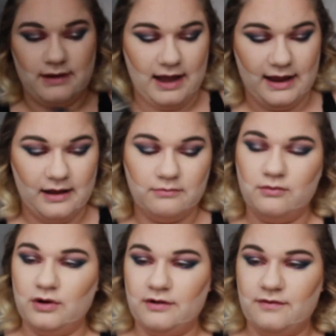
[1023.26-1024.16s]
my
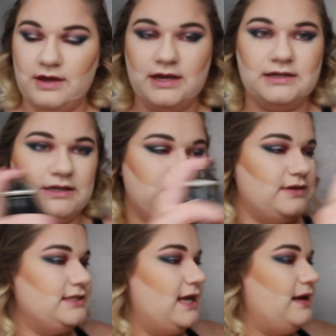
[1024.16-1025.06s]
Morphe
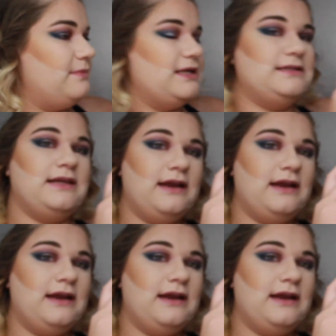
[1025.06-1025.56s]
Continuous Setting Mist,